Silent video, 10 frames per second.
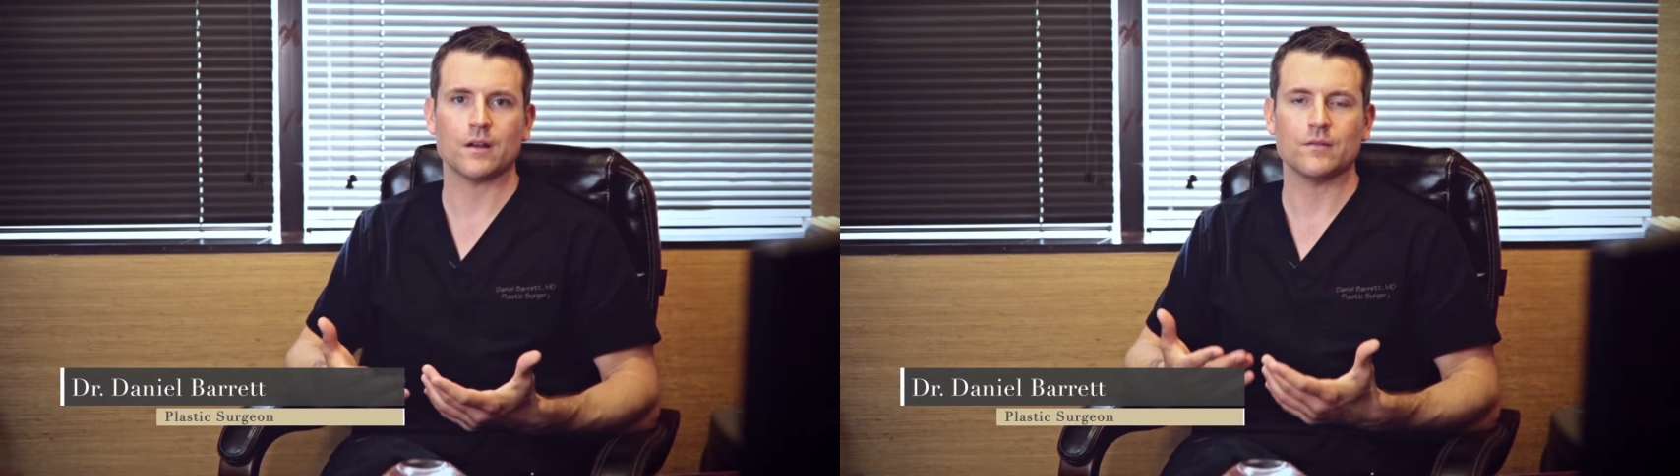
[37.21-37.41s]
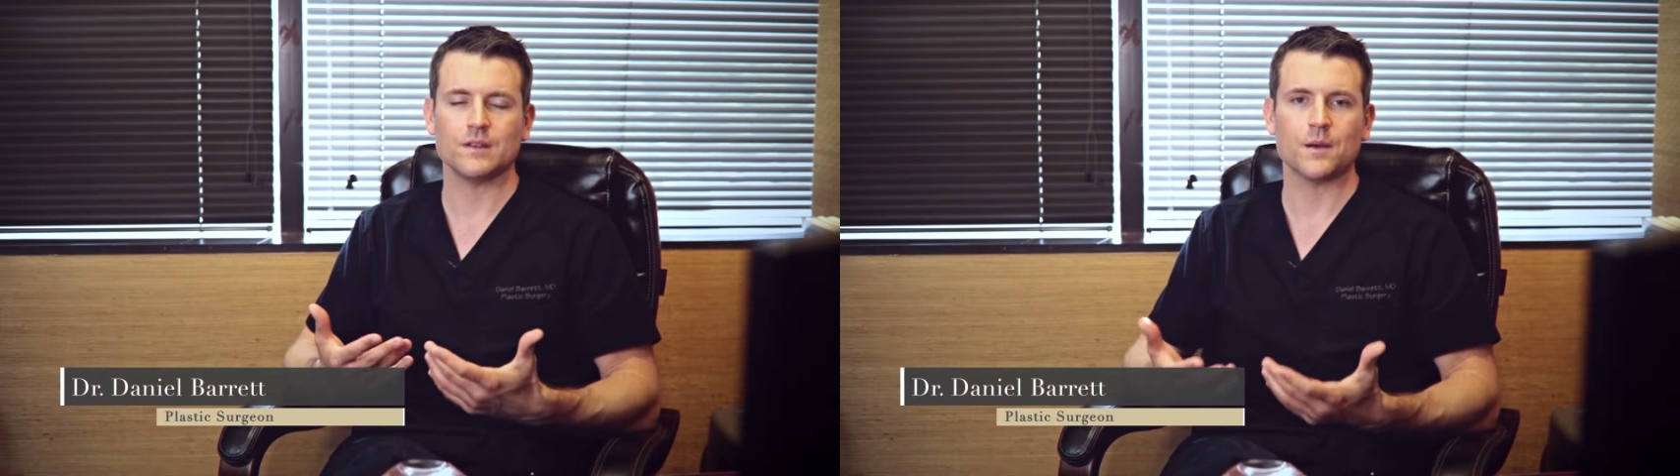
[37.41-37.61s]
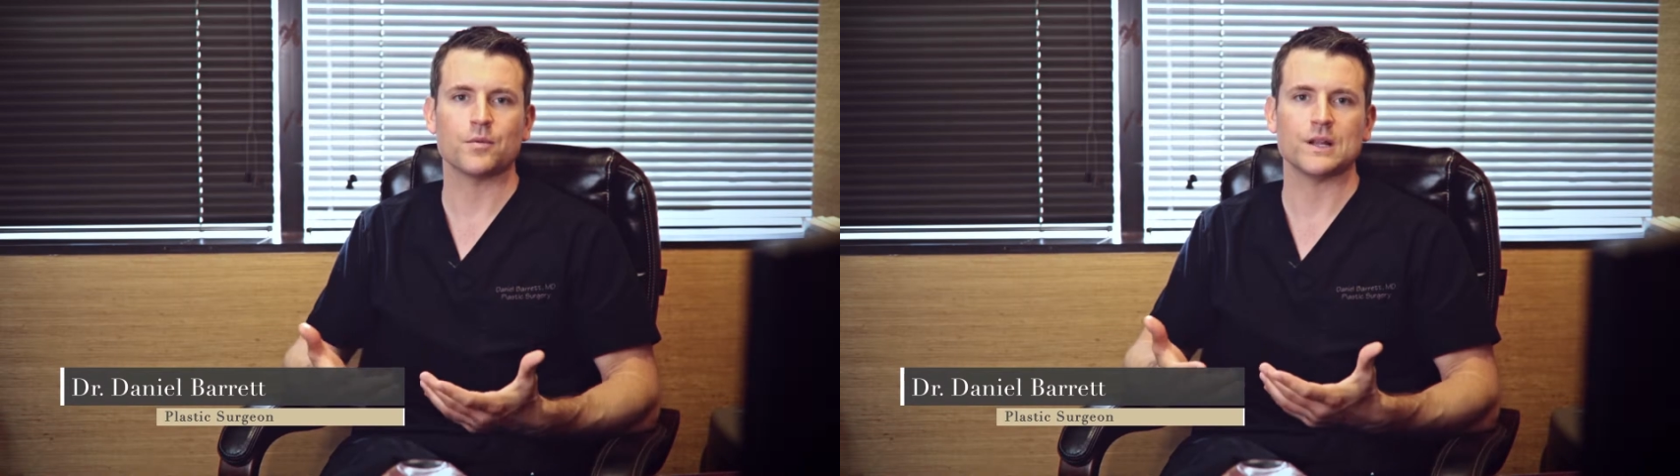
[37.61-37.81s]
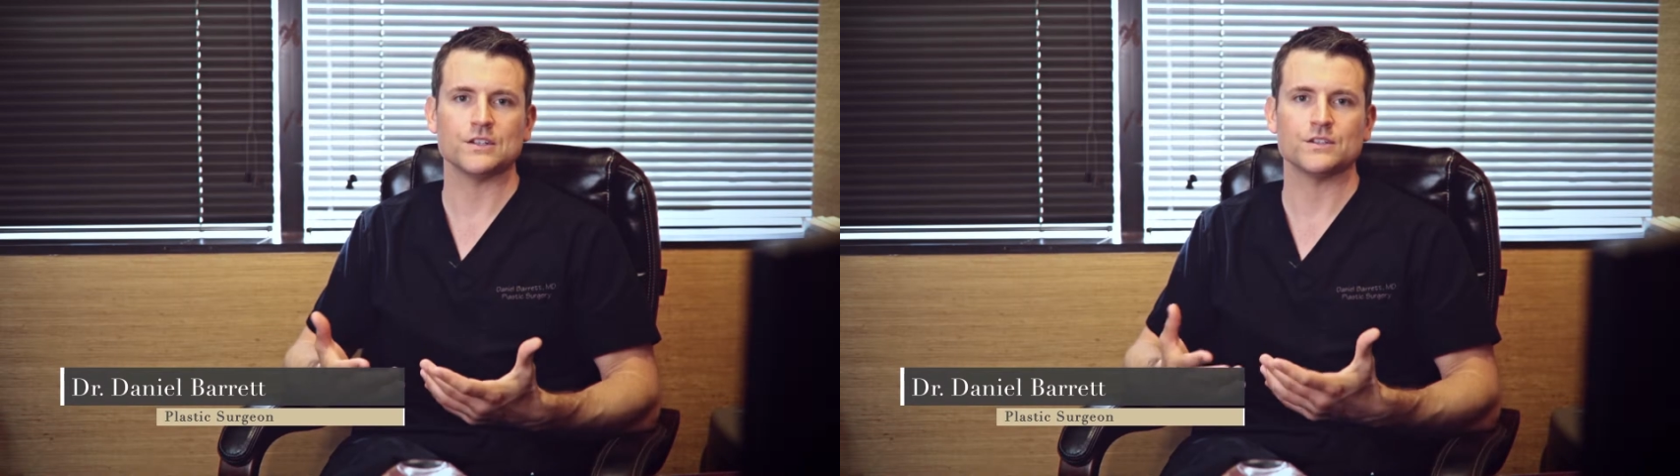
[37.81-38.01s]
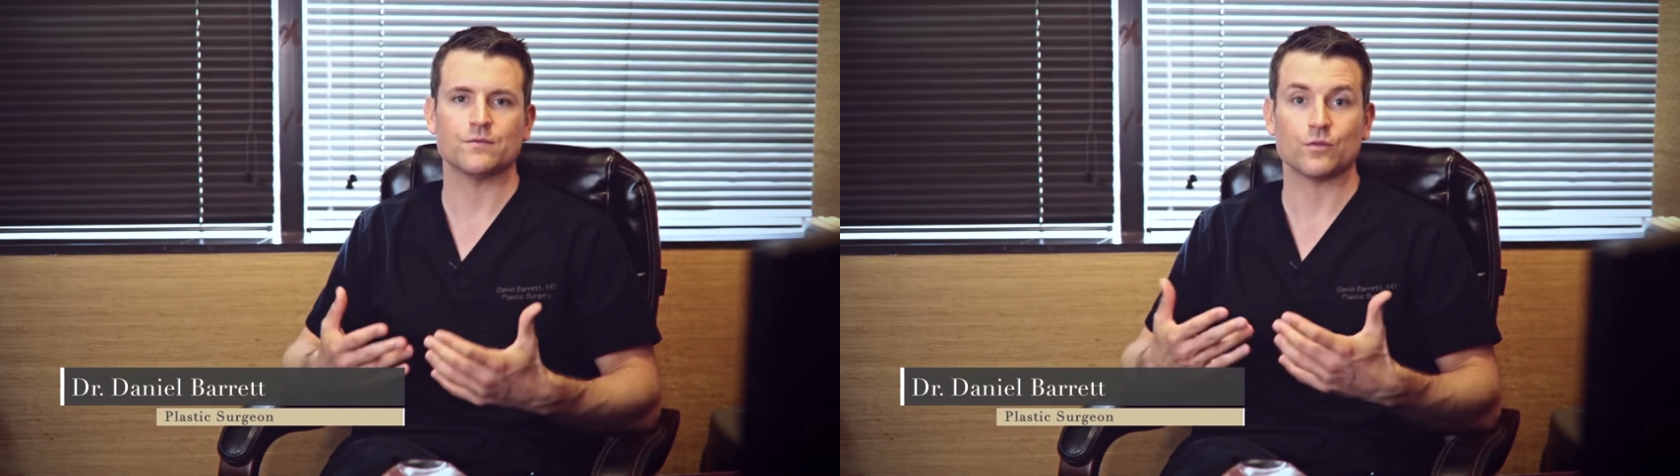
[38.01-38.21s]
of the
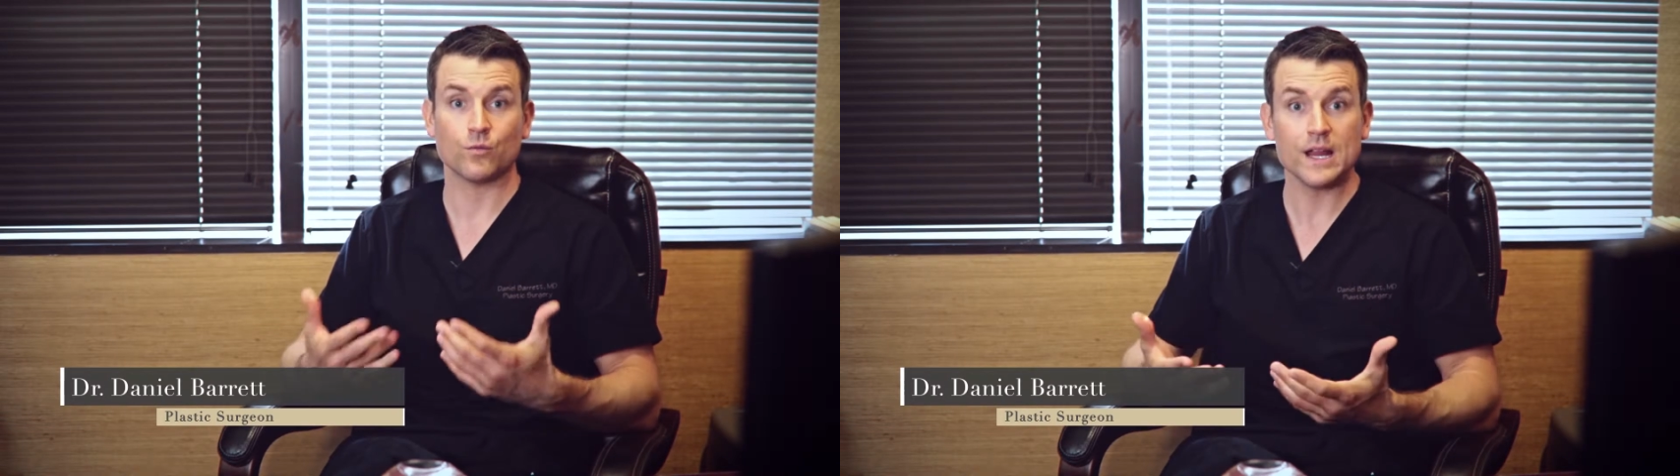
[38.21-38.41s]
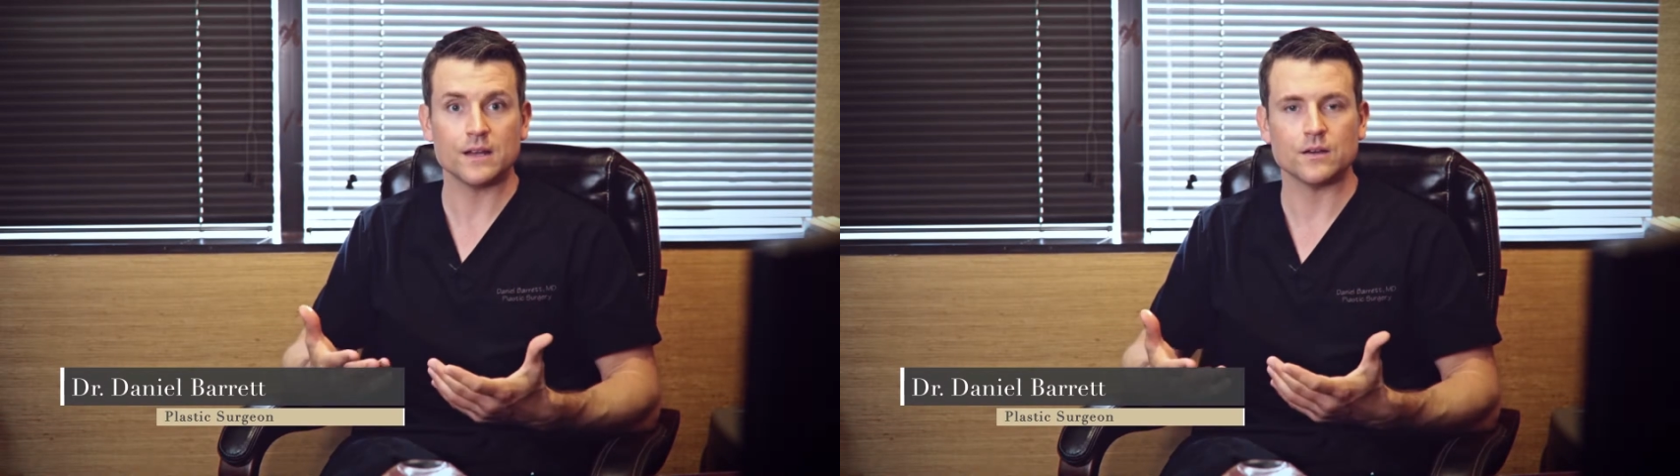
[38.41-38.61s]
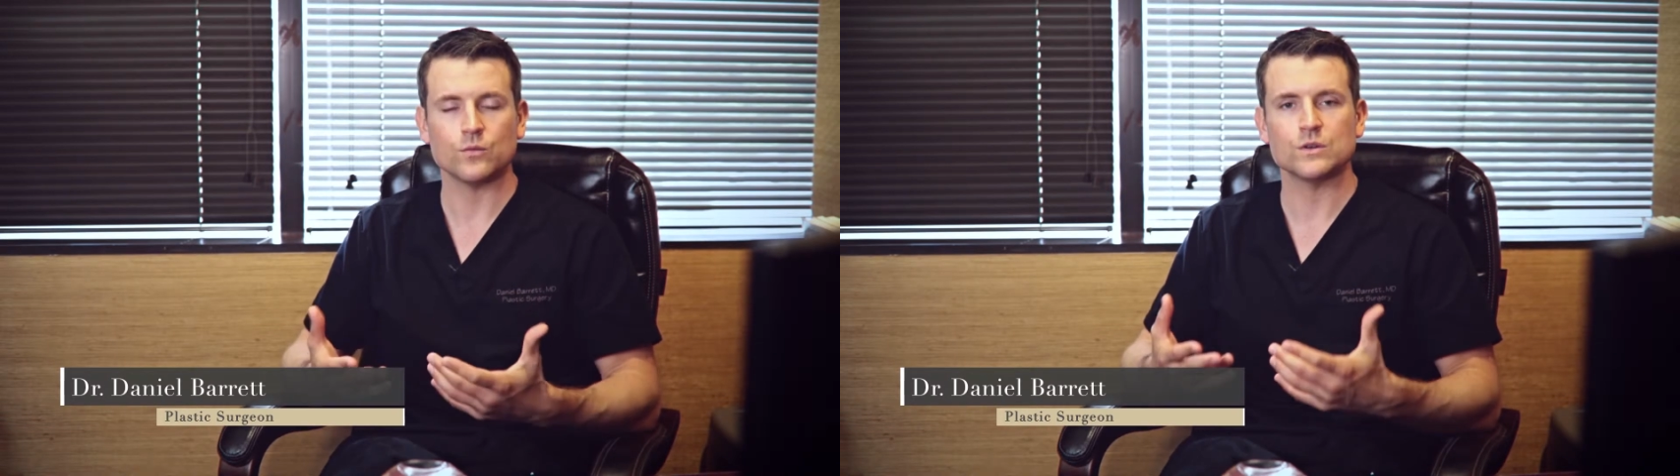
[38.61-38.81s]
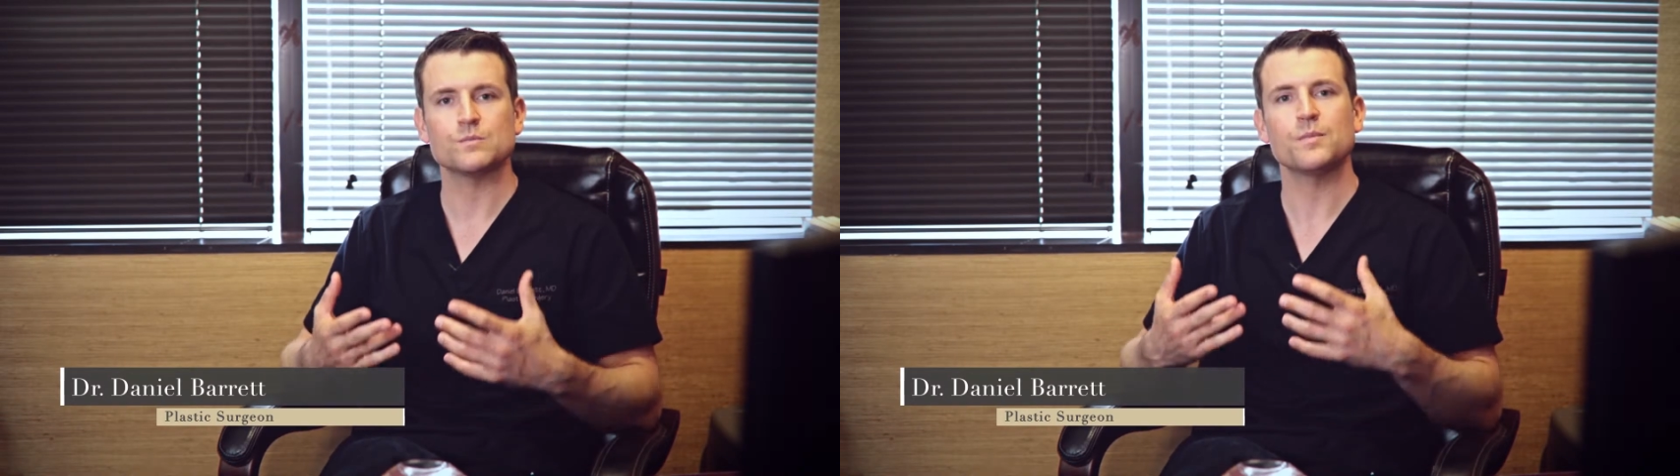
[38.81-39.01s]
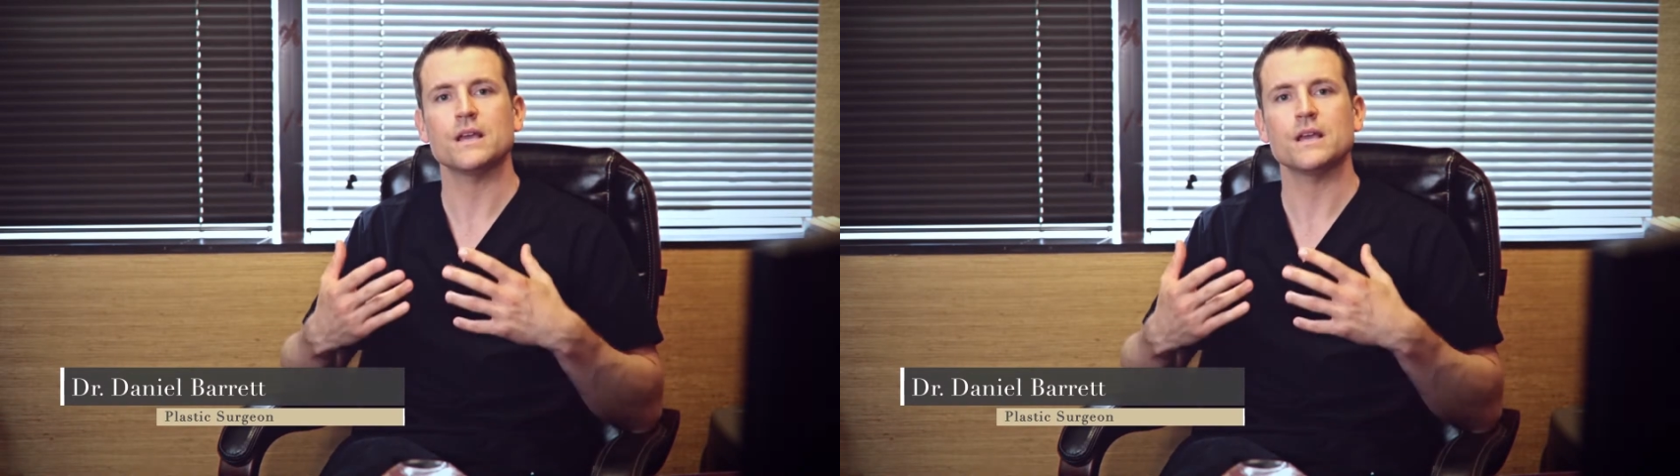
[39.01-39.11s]
operation for Reina was